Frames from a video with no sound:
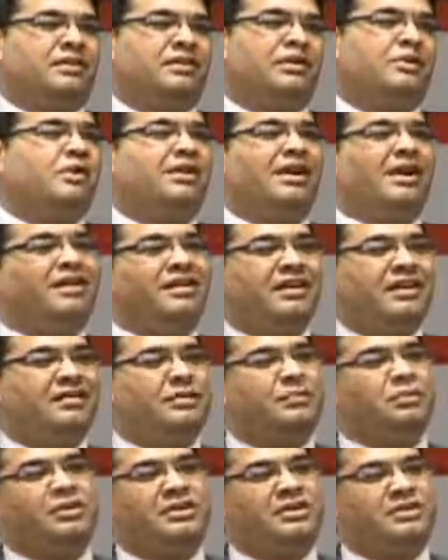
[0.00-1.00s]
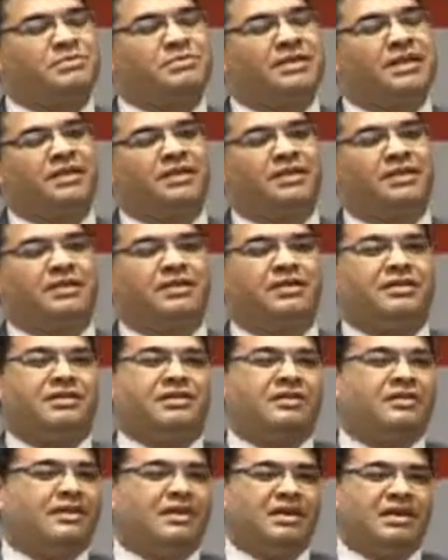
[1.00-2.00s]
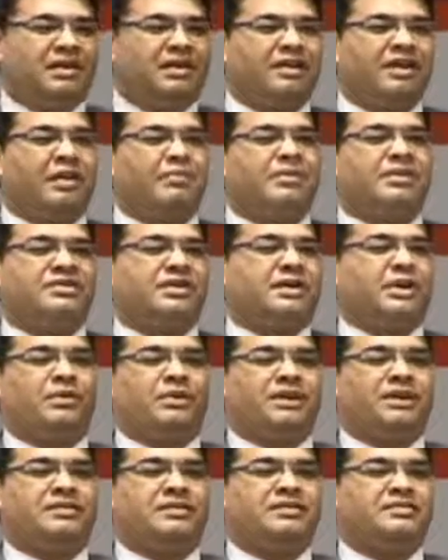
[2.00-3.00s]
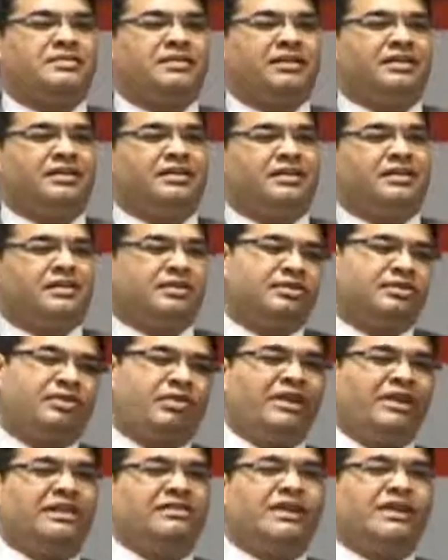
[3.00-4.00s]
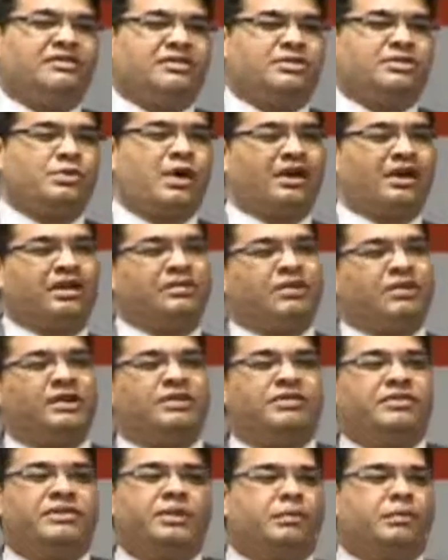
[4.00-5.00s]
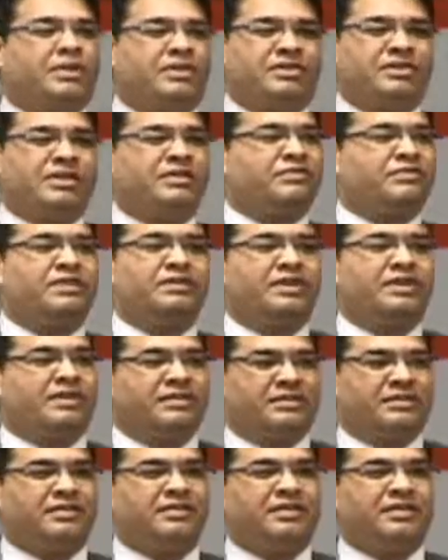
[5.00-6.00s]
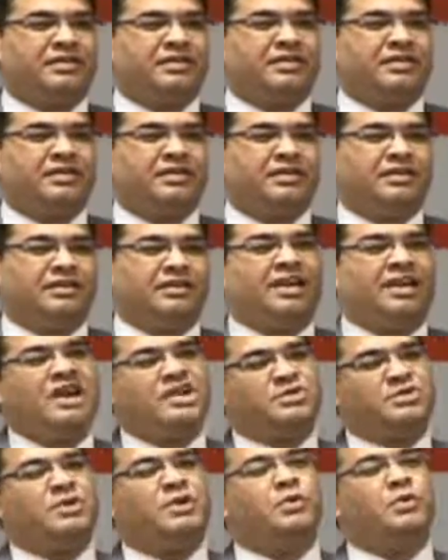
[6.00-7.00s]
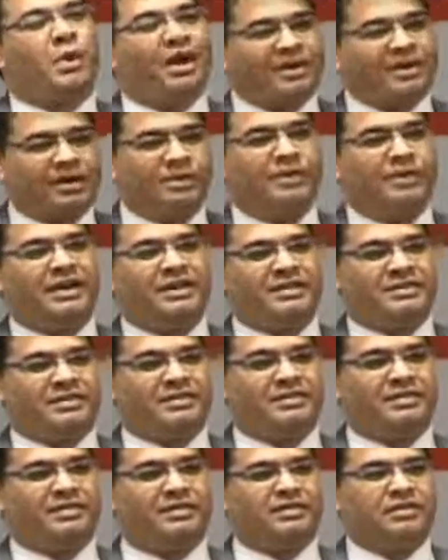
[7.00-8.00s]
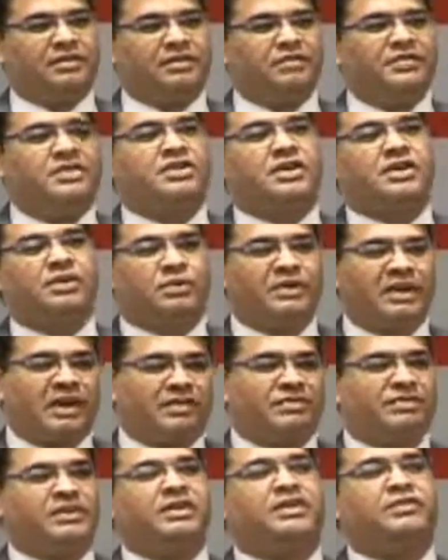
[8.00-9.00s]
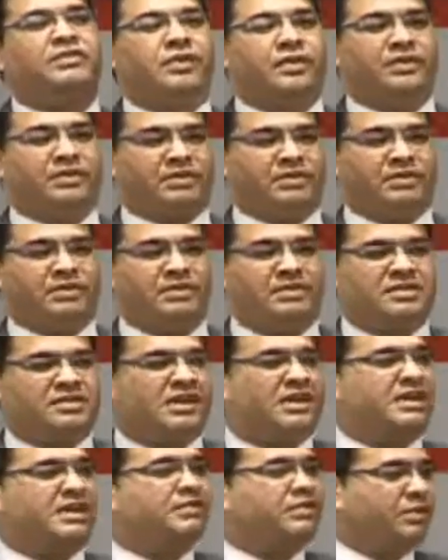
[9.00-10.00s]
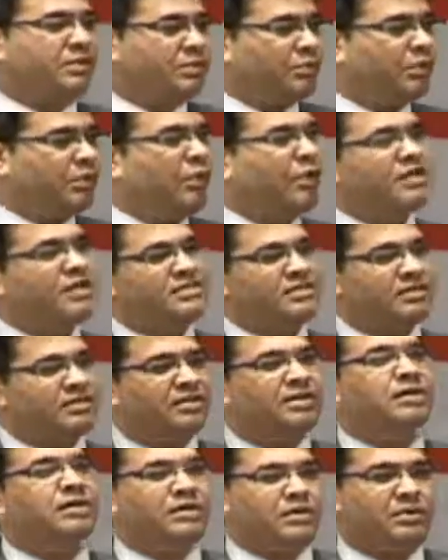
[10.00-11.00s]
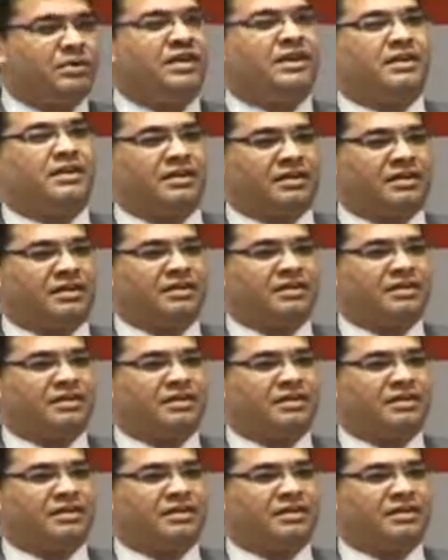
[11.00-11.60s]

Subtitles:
You can't give a policeman or a government security agency 3 devices to handle for different operations, different things. There has to be one device which can do everything for you, starting from voice to data.